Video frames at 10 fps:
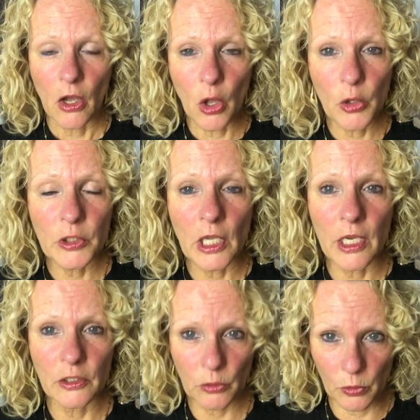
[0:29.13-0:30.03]

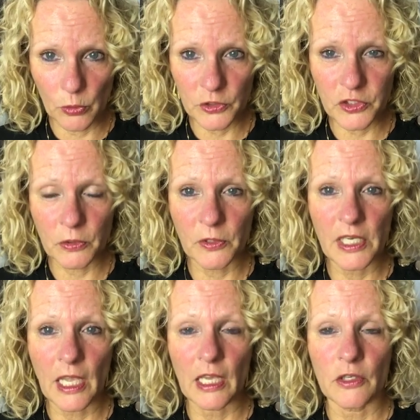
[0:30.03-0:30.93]
online course
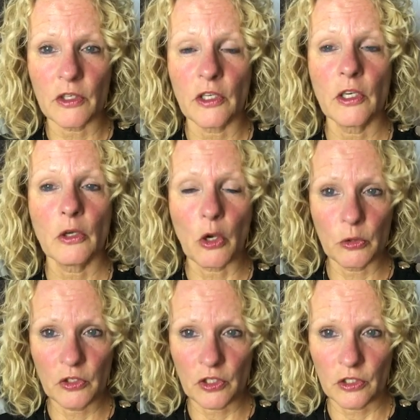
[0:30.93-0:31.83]
creator
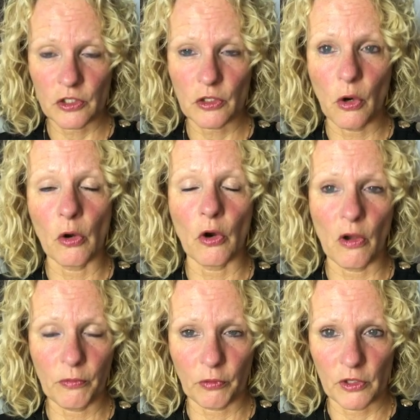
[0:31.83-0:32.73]
coaches or
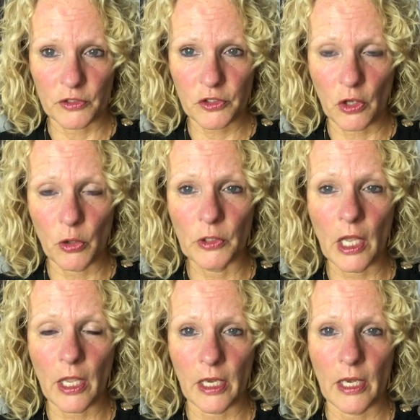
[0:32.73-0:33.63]
offers
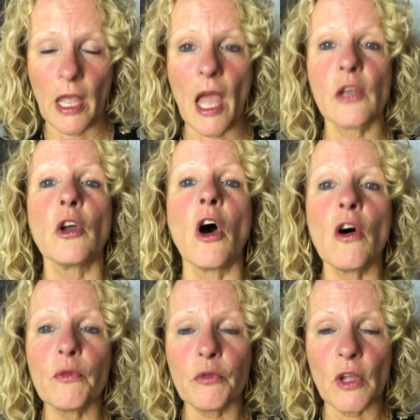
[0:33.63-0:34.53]
online, and
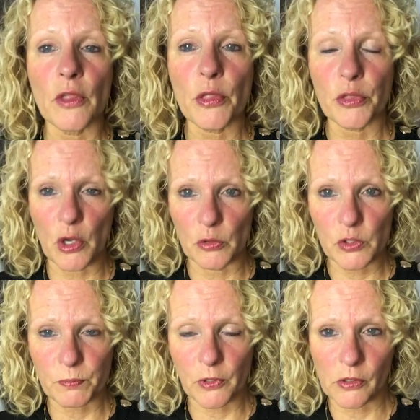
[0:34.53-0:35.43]
often
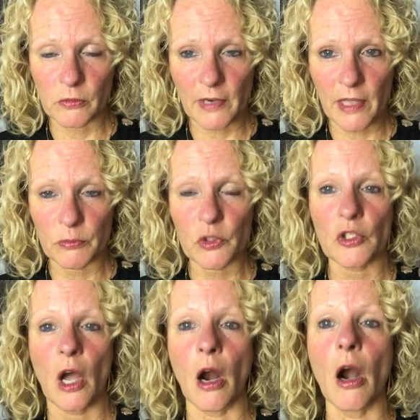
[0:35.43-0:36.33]
those
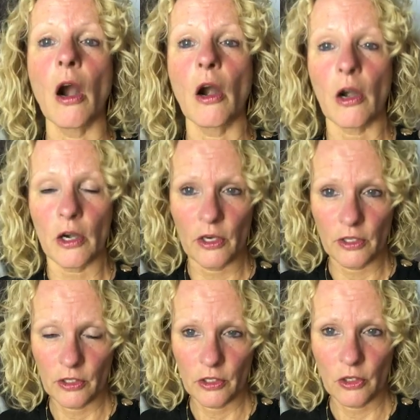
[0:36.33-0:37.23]
programs are
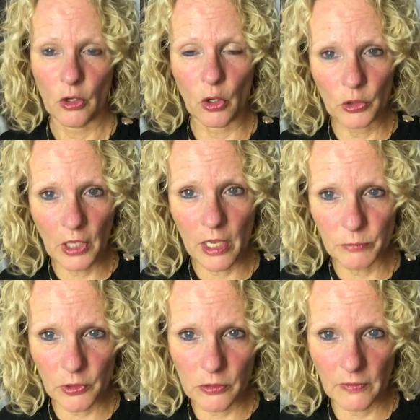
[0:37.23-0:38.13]
online
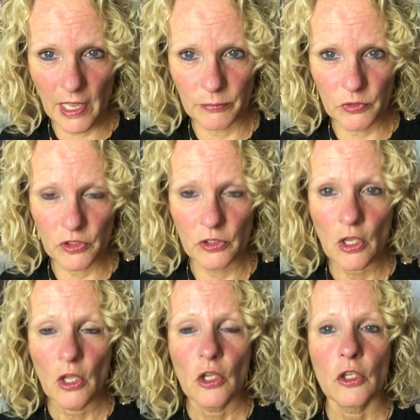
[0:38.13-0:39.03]
programs.
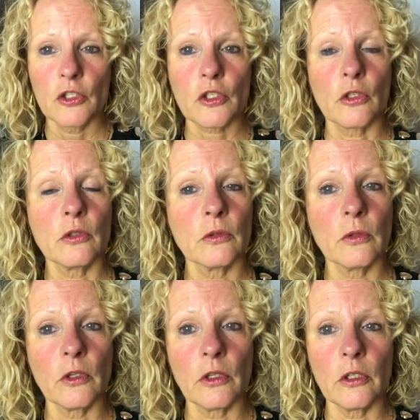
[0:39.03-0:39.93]

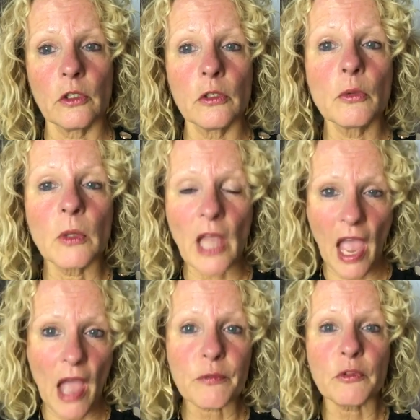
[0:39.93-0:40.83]
So you will
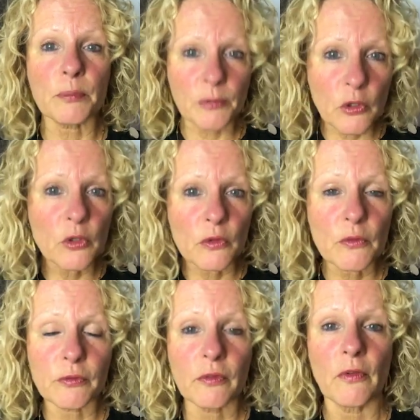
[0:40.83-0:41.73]
have the
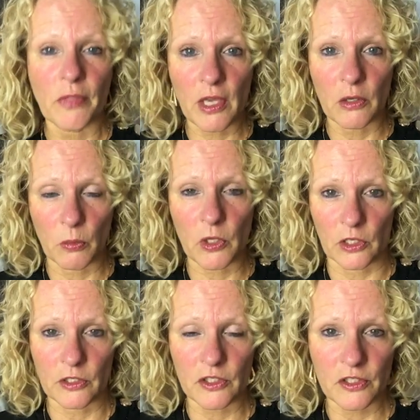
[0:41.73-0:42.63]
proof that it
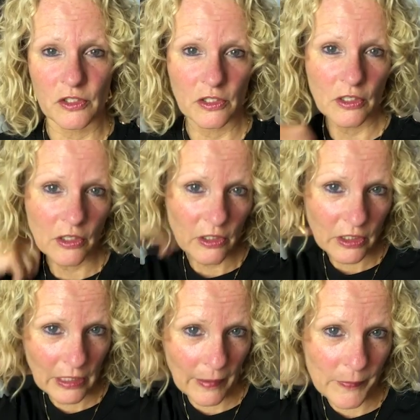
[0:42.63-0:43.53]
works.
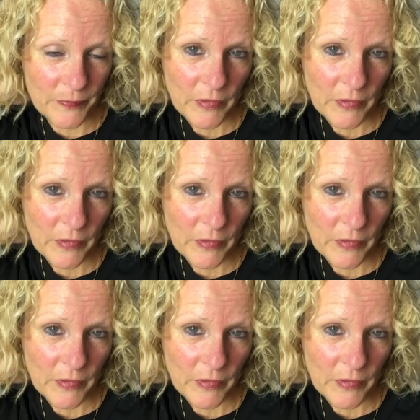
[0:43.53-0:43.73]
Yeah,